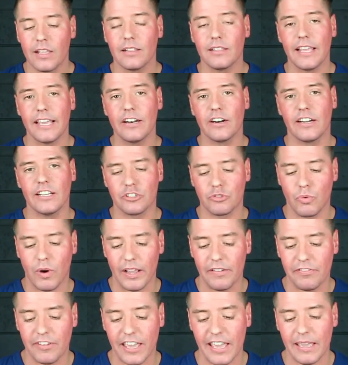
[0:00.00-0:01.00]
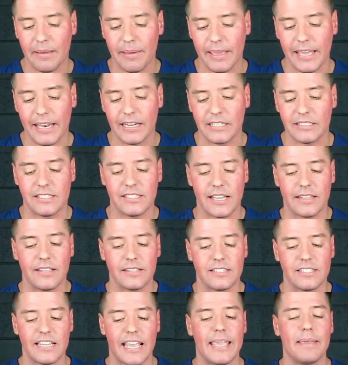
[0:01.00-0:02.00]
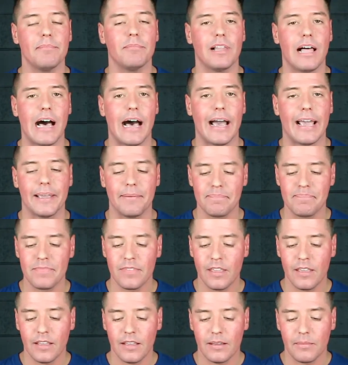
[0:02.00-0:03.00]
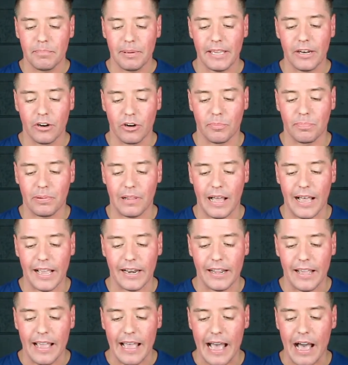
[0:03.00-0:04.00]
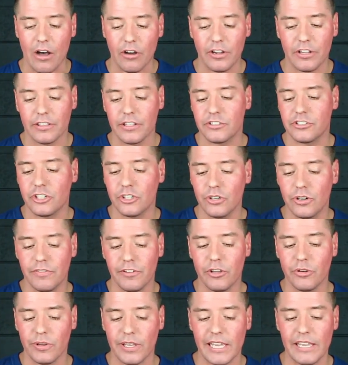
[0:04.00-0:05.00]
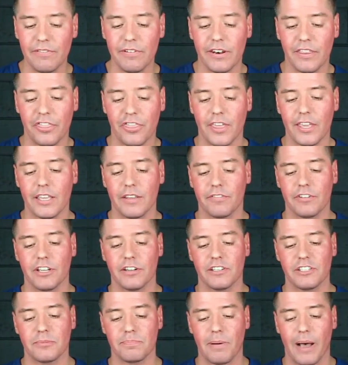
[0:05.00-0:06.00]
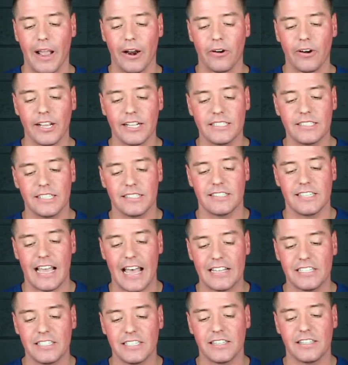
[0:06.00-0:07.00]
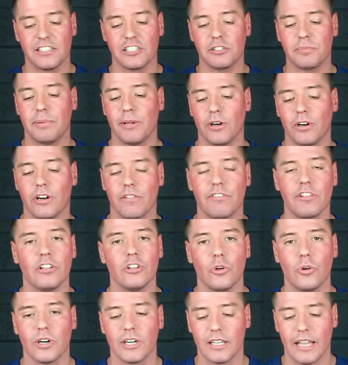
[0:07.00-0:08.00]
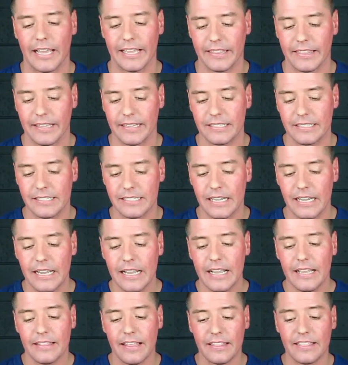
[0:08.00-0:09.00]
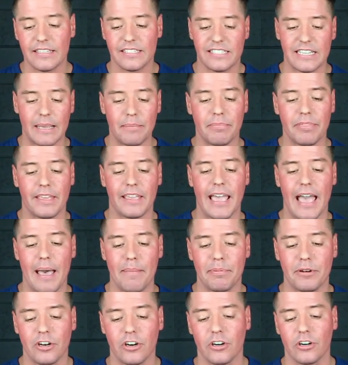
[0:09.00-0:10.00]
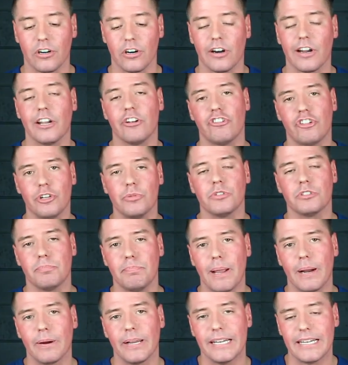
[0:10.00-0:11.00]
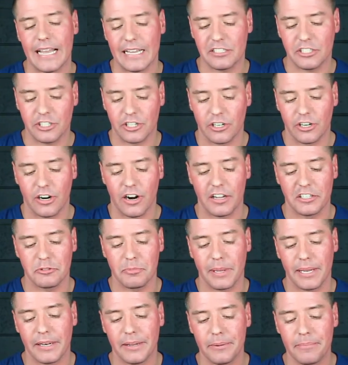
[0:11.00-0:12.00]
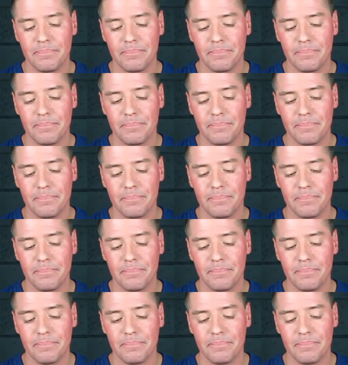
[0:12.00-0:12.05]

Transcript: Later his wife came in and said the same lie. Peter replied, how could the two of you even think of conspiring to test the Spirit of the Lord like this? Then the same thing happened to her, and she was buried next to her husband.